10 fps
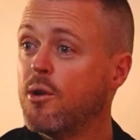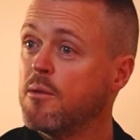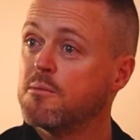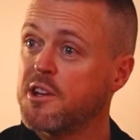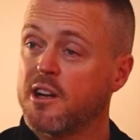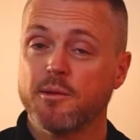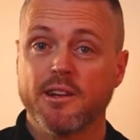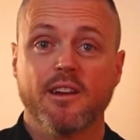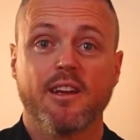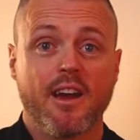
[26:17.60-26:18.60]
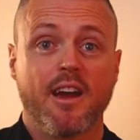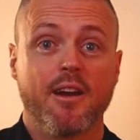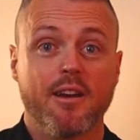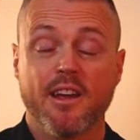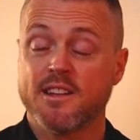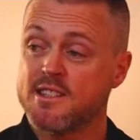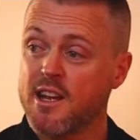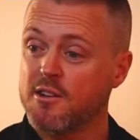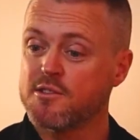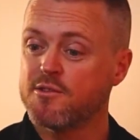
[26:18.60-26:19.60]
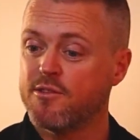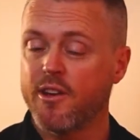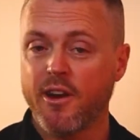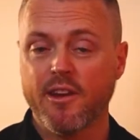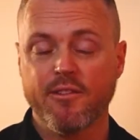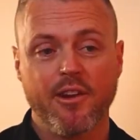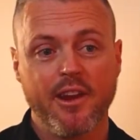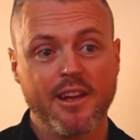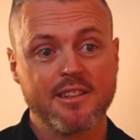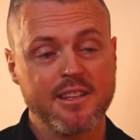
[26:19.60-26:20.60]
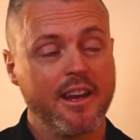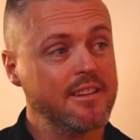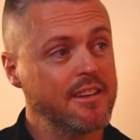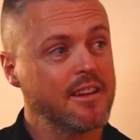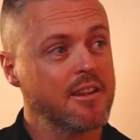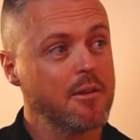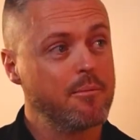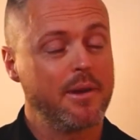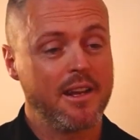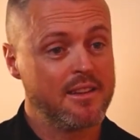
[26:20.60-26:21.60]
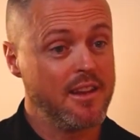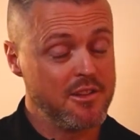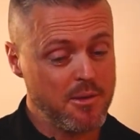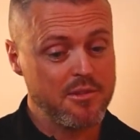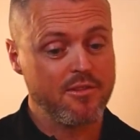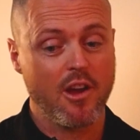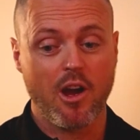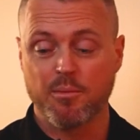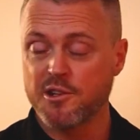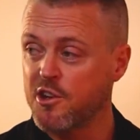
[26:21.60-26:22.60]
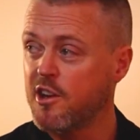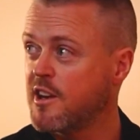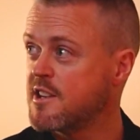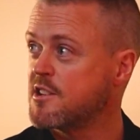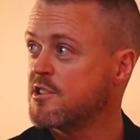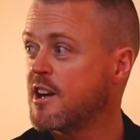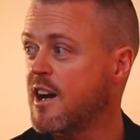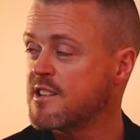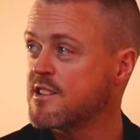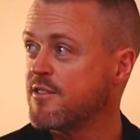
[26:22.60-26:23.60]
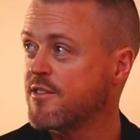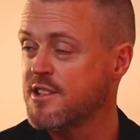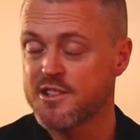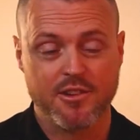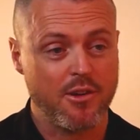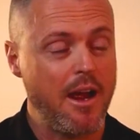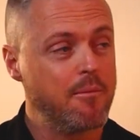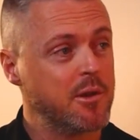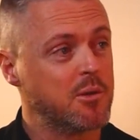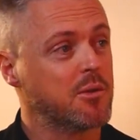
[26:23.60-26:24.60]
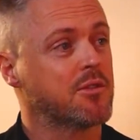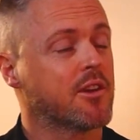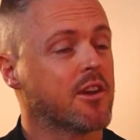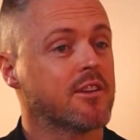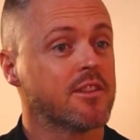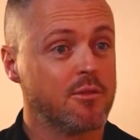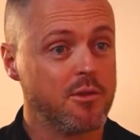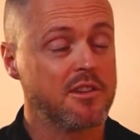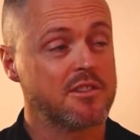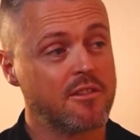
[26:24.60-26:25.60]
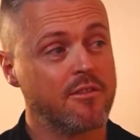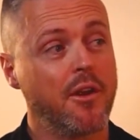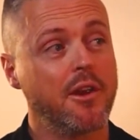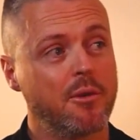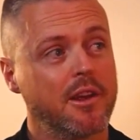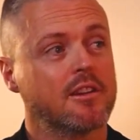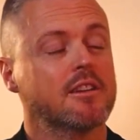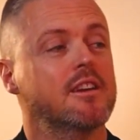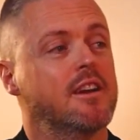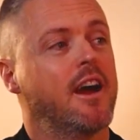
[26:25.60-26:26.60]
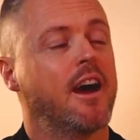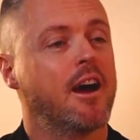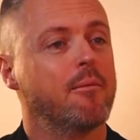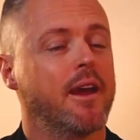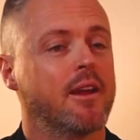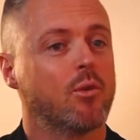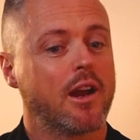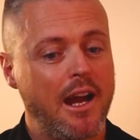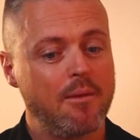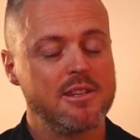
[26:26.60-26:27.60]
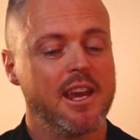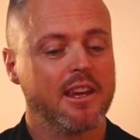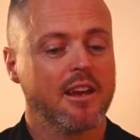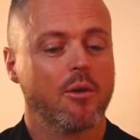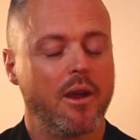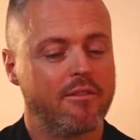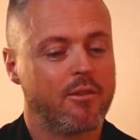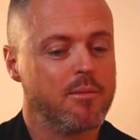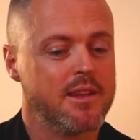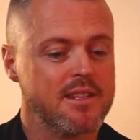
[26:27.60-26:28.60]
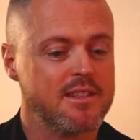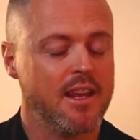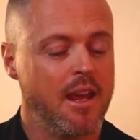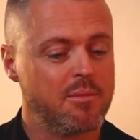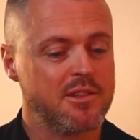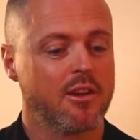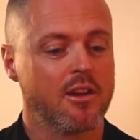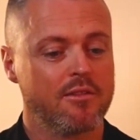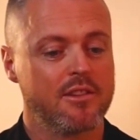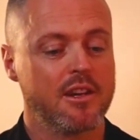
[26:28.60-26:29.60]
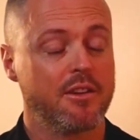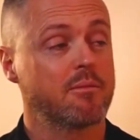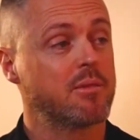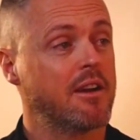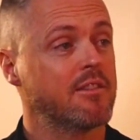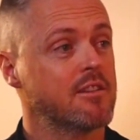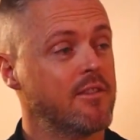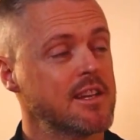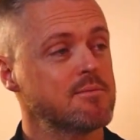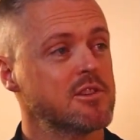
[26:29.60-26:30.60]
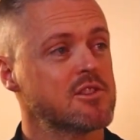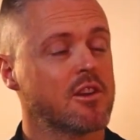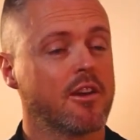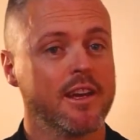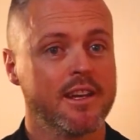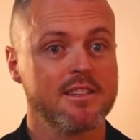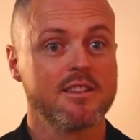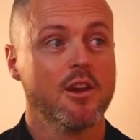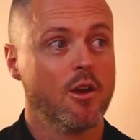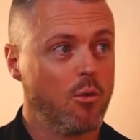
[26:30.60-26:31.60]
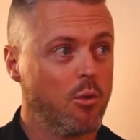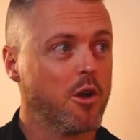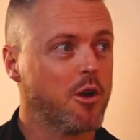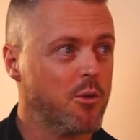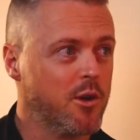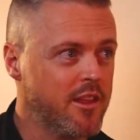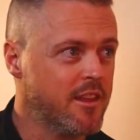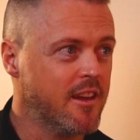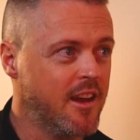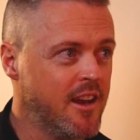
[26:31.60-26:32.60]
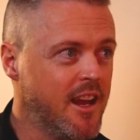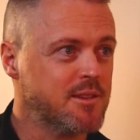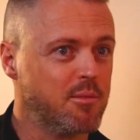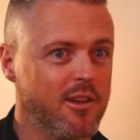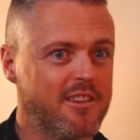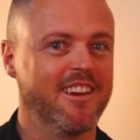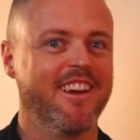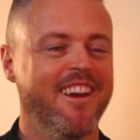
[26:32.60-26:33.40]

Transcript: Well, gentlemen, it sounds very, very exciting, but in terms of the opportunities that you guys have described, but also the risks are very real. And what I'm taking away from this episode of the Direct Private Investment Show is work with an expert.